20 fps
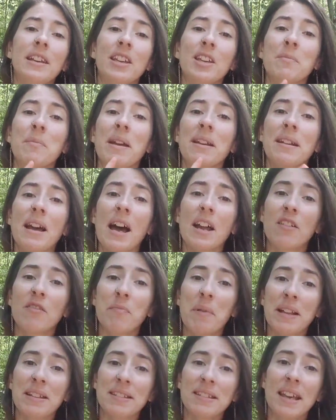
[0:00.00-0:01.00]
You may not
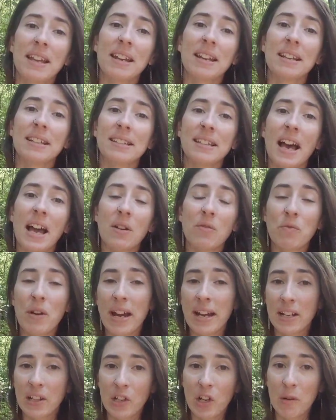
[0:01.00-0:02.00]
have been setting aside
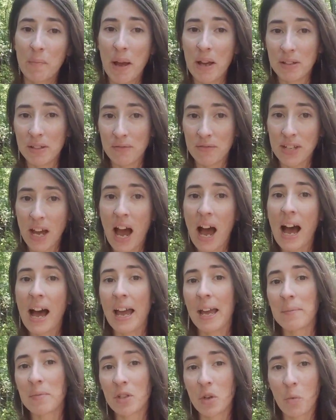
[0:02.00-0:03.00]
regular amounts of
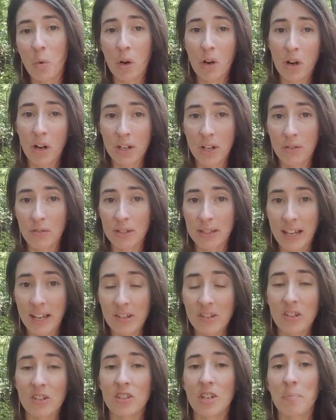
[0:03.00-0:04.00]
time to work on your
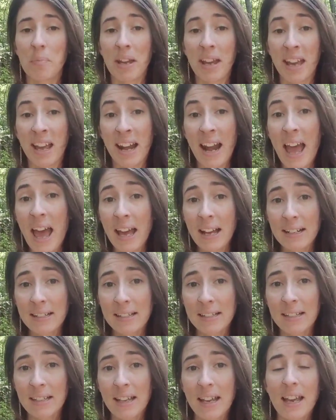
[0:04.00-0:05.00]
relationship and connect.